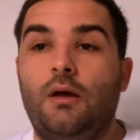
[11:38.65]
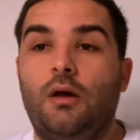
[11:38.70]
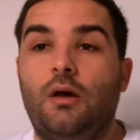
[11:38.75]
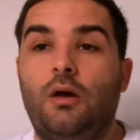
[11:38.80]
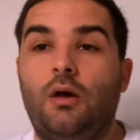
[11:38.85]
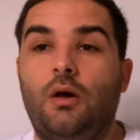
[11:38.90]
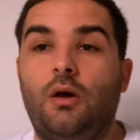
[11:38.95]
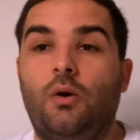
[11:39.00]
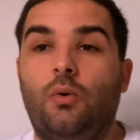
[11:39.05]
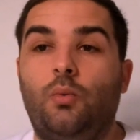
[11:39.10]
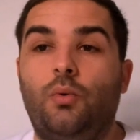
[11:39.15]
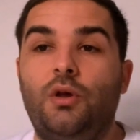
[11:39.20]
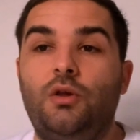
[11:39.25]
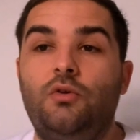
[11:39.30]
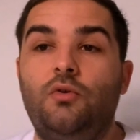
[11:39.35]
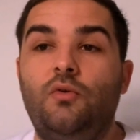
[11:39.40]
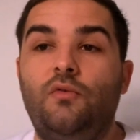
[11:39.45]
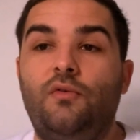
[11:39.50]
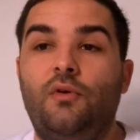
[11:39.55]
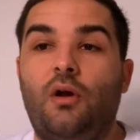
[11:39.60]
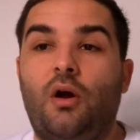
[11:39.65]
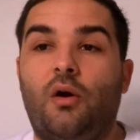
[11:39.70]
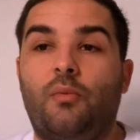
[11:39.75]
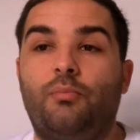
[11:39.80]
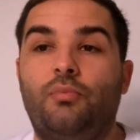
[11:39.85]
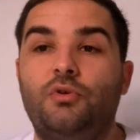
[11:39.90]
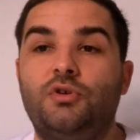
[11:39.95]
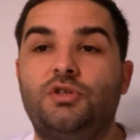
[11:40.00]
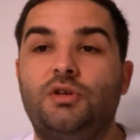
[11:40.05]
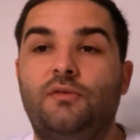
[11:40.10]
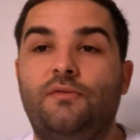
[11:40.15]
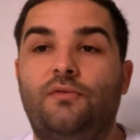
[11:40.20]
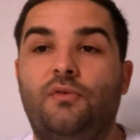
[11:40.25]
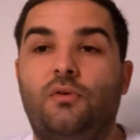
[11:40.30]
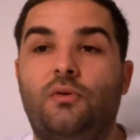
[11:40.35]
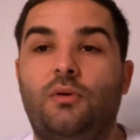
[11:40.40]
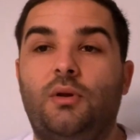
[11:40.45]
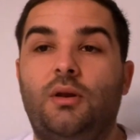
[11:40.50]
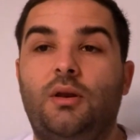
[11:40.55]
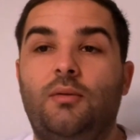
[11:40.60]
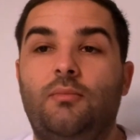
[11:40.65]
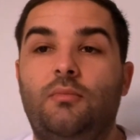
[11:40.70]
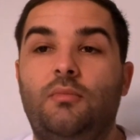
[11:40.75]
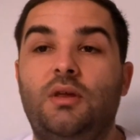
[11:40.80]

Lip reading: with Juve, are pushing for an